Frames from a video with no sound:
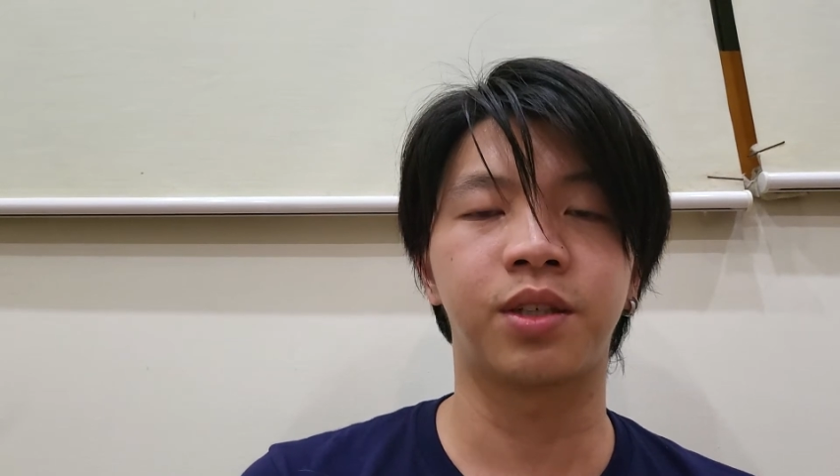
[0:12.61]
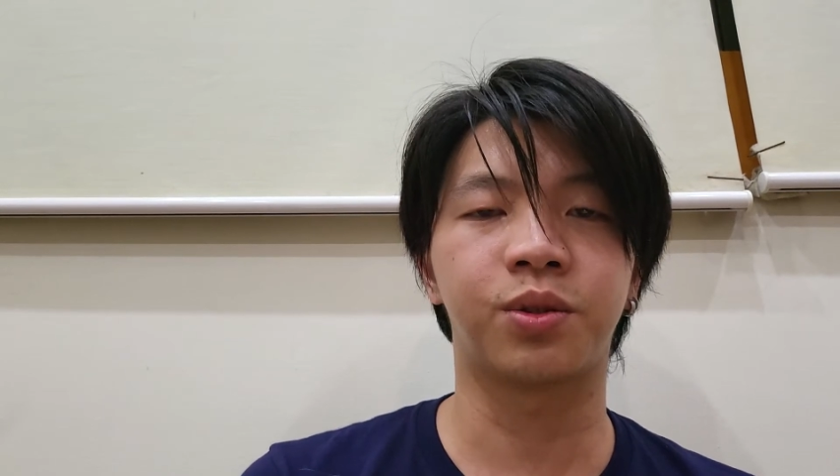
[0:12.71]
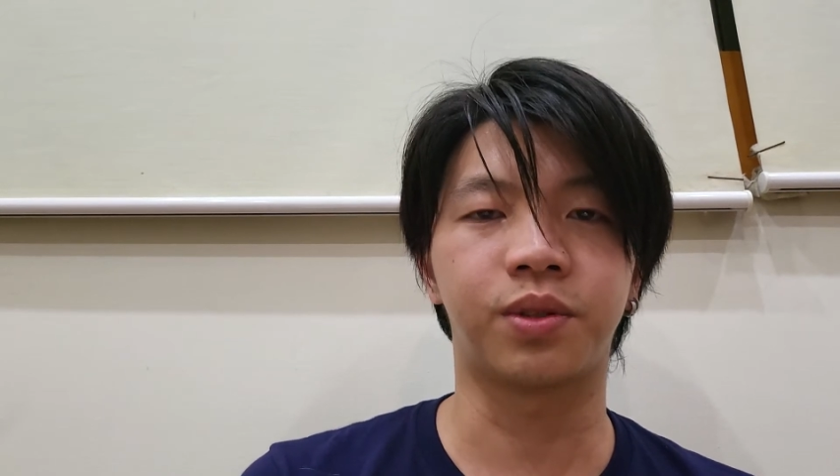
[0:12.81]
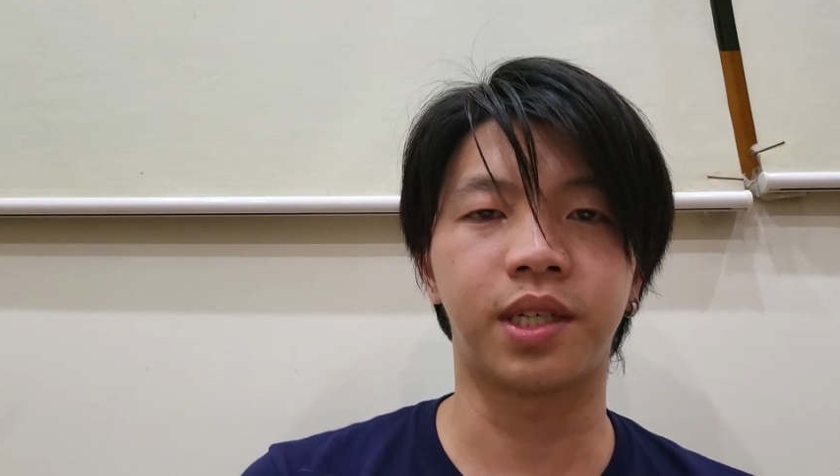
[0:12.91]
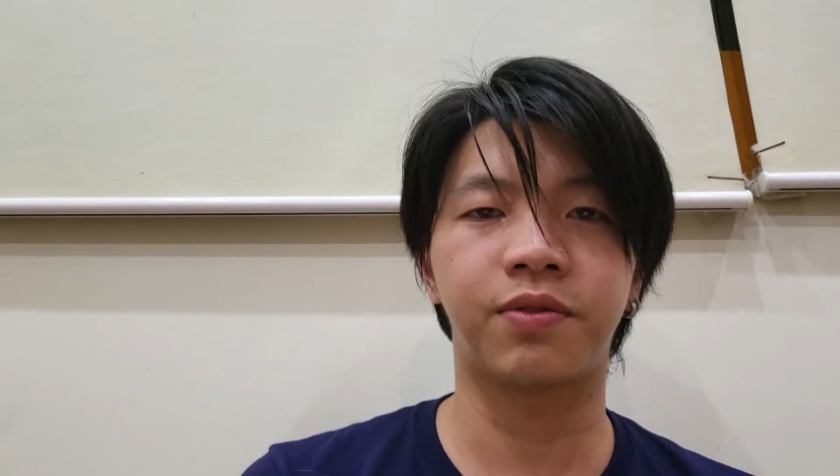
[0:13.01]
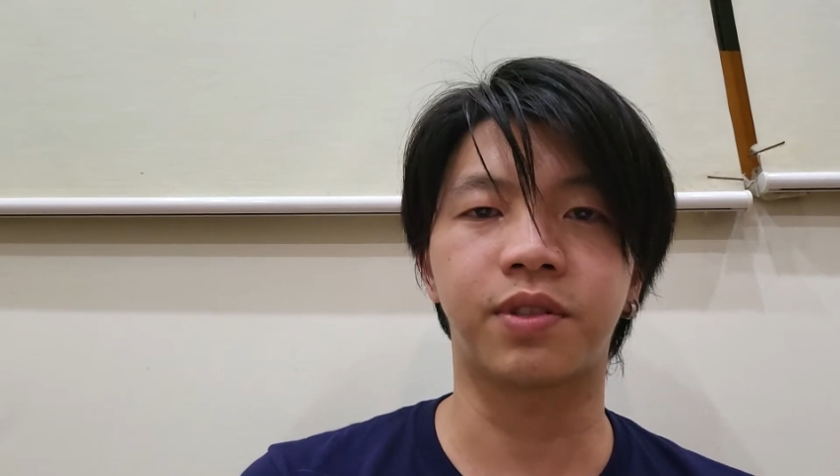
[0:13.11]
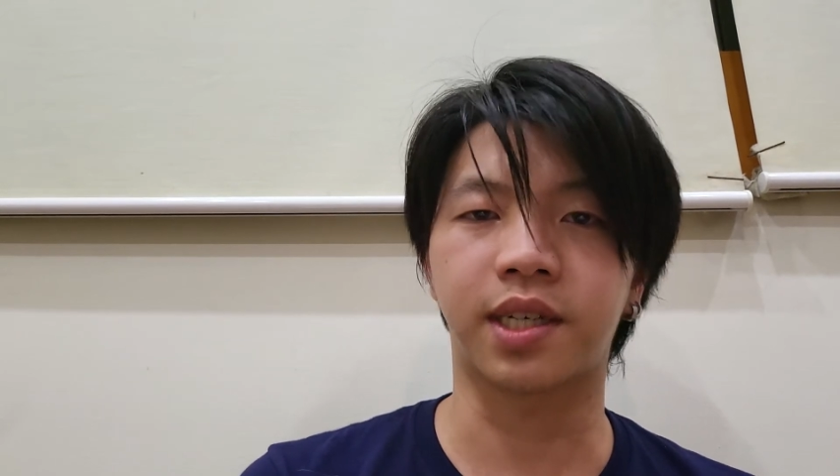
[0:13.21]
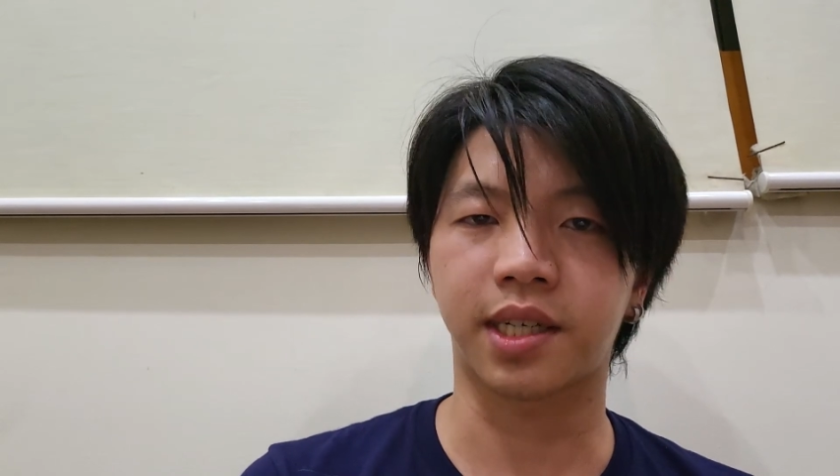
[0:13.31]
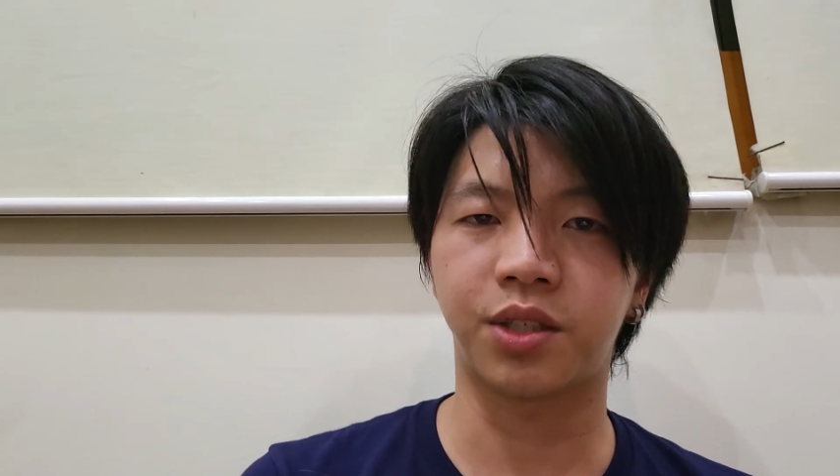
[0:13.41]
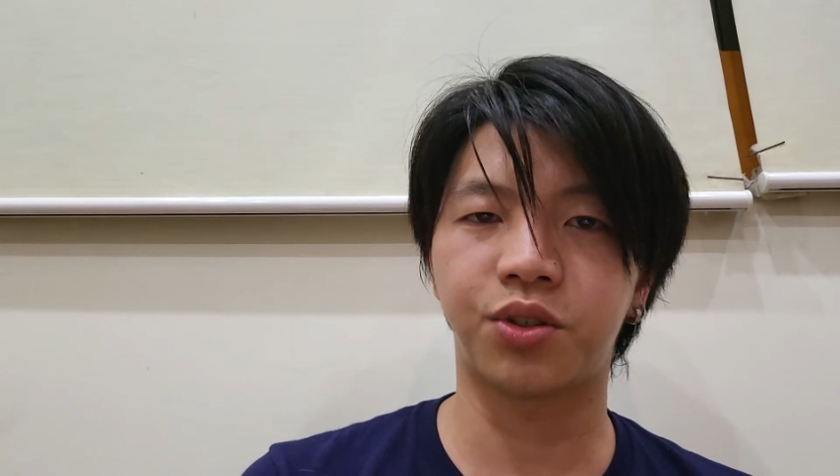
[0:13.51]
today for
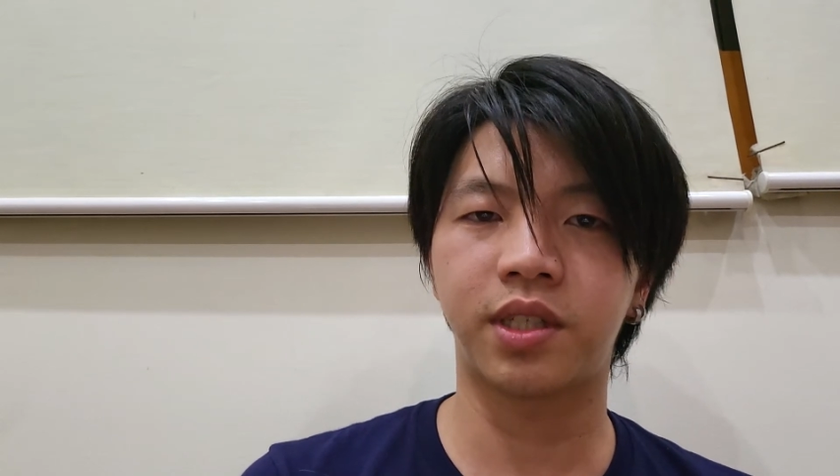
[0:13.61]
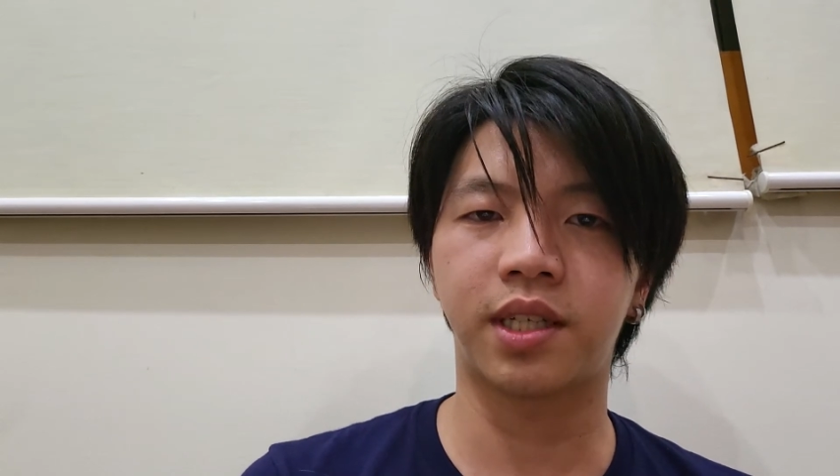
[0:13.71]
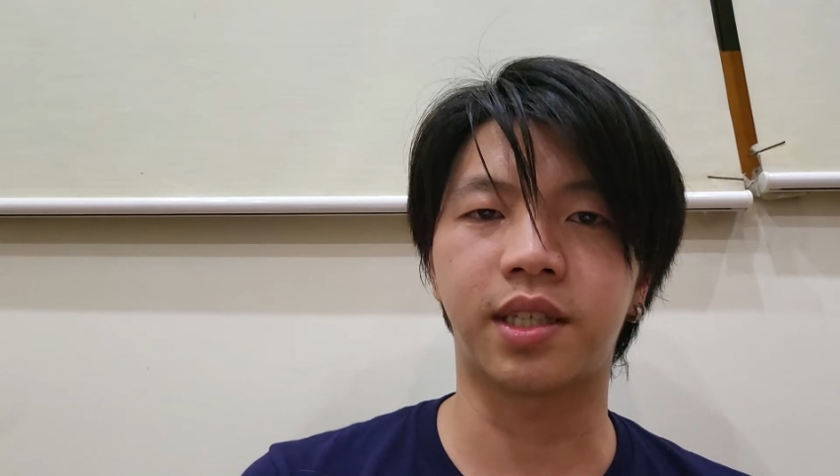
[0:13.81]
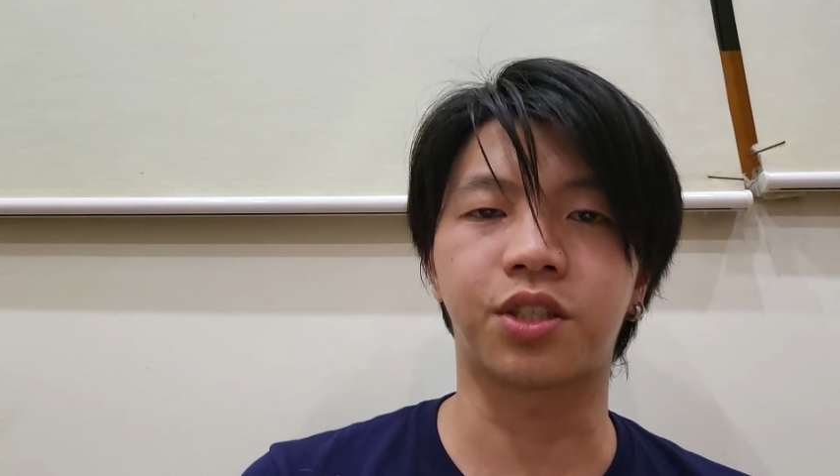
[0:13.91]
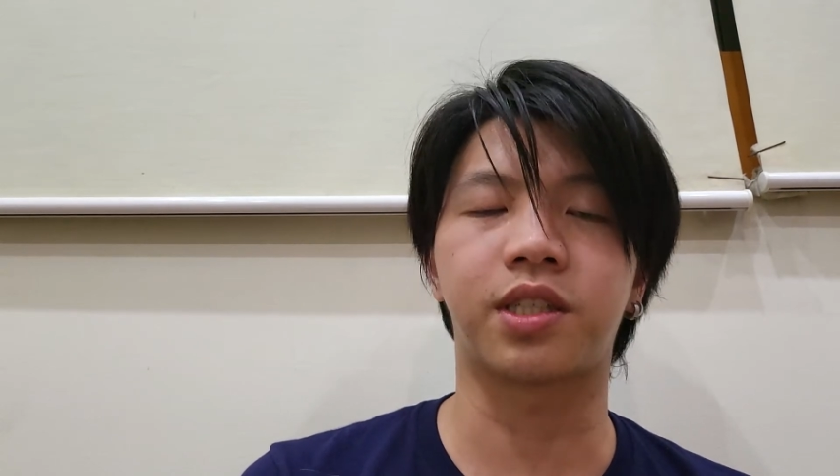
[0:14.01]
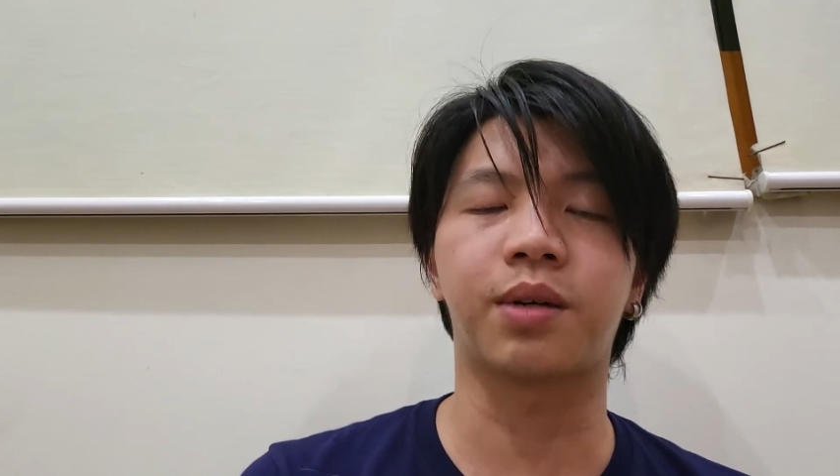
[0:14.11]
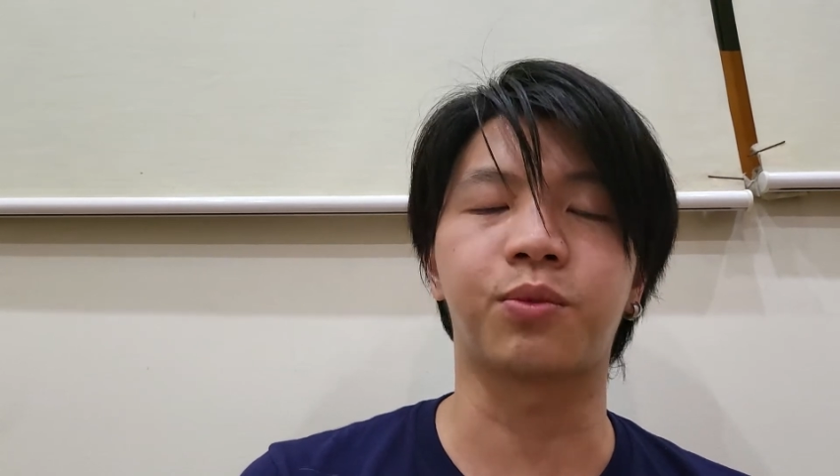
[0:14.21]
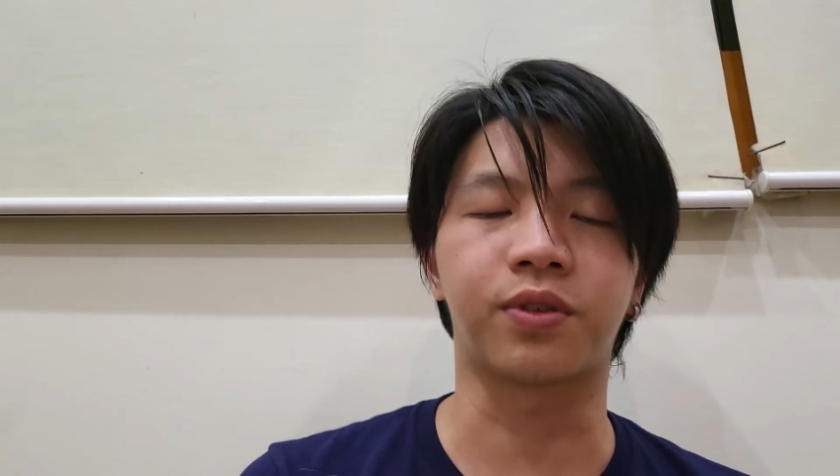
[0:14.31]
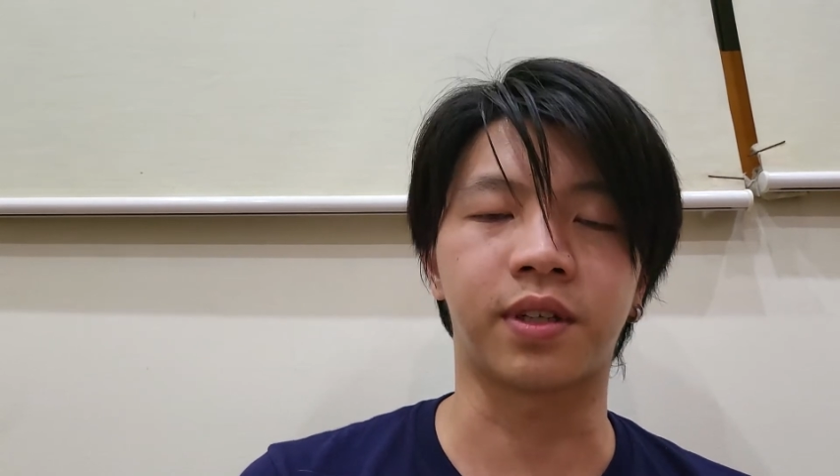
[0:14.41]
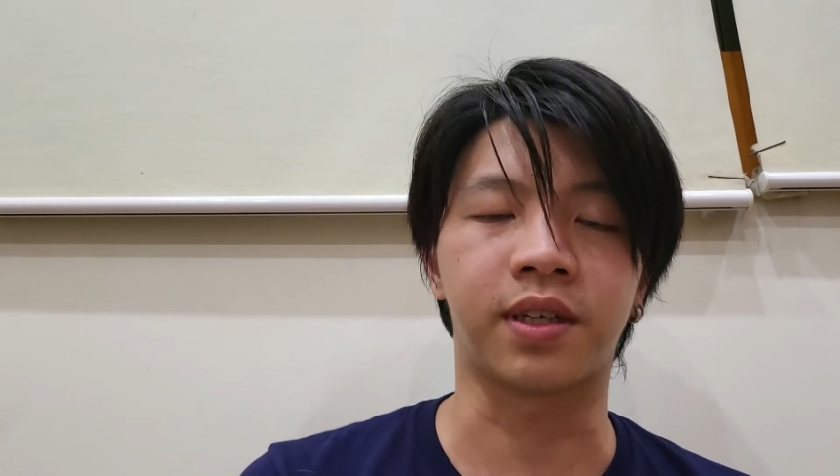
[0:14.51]
Nagaenthran and
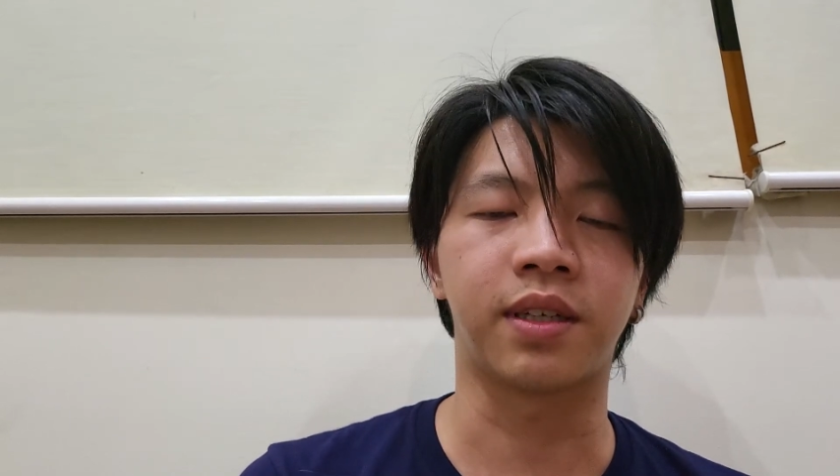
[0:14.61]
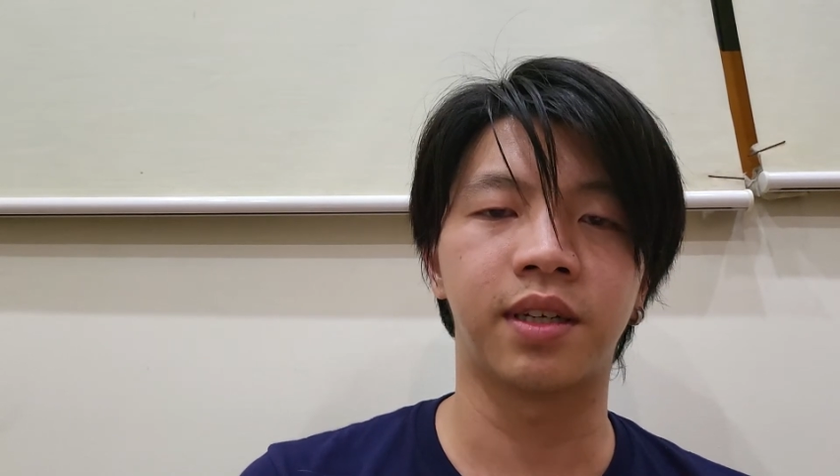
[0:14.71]
Datchinamurthy.